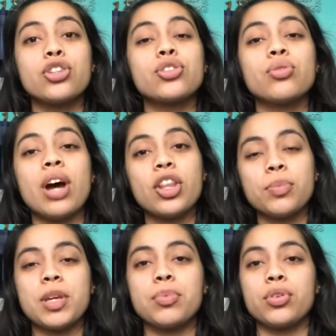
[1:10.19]
to other
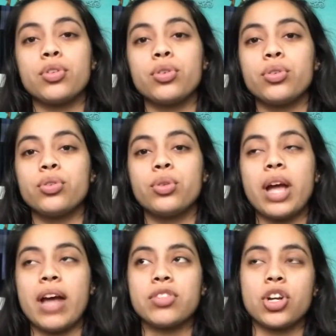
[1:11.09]
people who
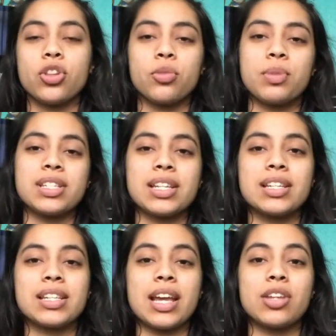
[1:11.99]
have started their
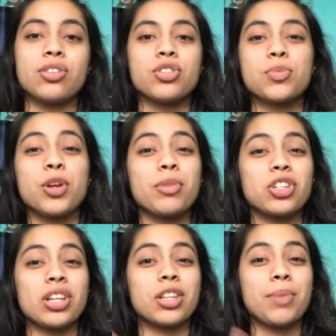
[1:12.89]
business and used pretty
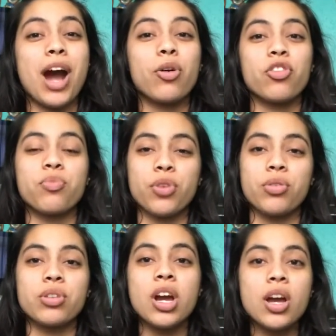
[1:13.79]
much like the power of
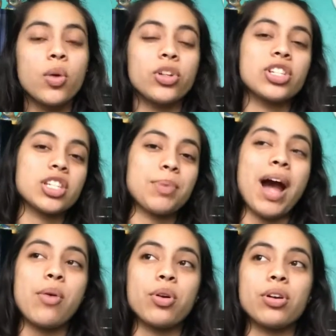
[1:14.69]
broke, which is the
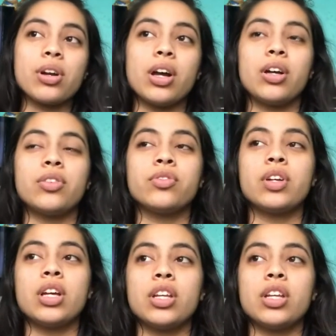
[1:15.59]
power of,